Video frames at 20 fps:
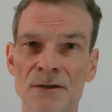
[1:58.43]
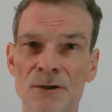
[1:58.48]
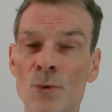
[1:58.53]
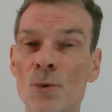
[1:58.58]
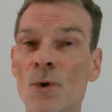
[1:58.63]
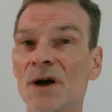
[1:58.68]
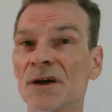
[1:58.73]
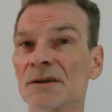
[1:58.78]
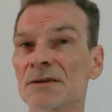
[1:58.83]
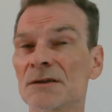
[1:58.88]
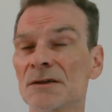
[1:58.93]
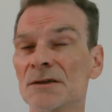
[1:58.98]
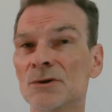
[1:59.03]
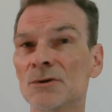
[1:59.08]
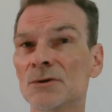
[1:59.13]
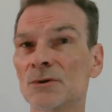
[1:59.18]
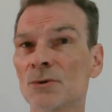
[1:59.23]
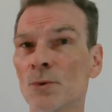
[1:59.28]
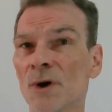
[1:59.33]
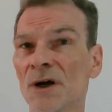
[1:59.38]

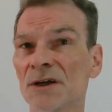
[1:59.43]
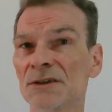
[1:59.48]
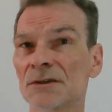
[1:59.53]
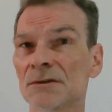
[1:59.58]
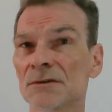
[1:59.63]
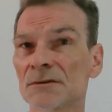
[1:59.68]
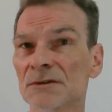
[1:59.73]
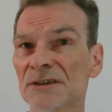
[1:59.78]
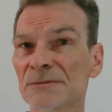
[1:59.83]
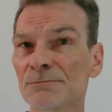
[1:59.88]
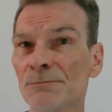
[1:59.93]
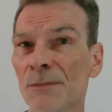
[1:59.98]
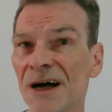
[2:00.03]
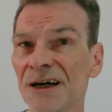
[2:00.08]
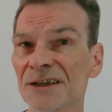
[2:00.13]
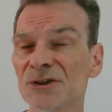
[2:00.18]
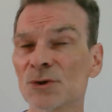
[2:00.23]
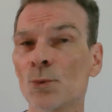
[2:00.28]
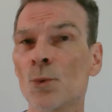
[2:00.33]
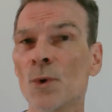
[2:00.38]
quite a
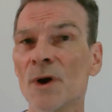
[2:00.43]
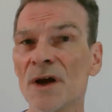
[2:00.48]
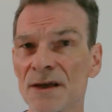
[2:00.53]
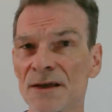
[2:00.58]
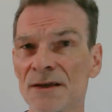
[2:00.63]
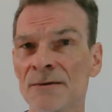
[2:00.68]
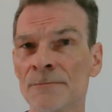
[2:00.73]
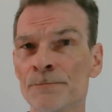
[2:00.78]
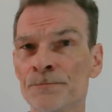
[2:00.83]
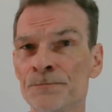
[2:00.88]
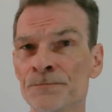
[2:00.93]
smart way.